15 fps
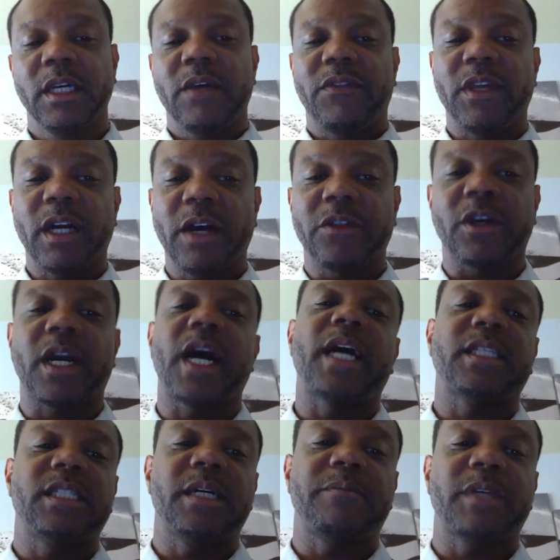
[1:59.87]
The other
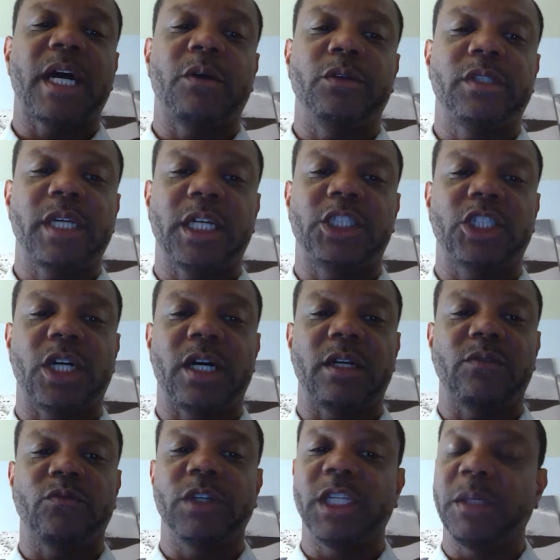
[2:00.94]
concept I will touch
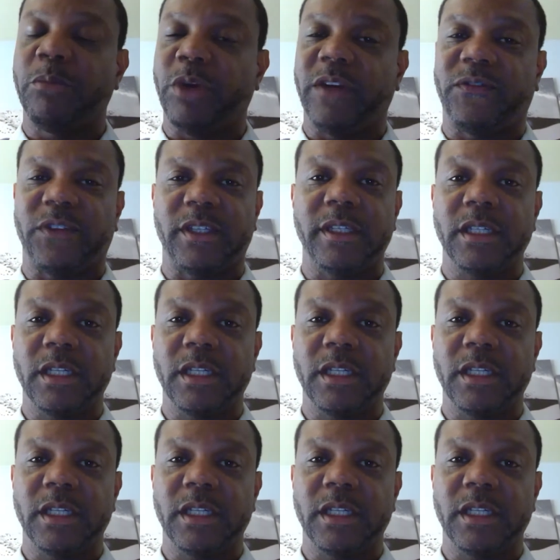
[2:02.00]
on really briefly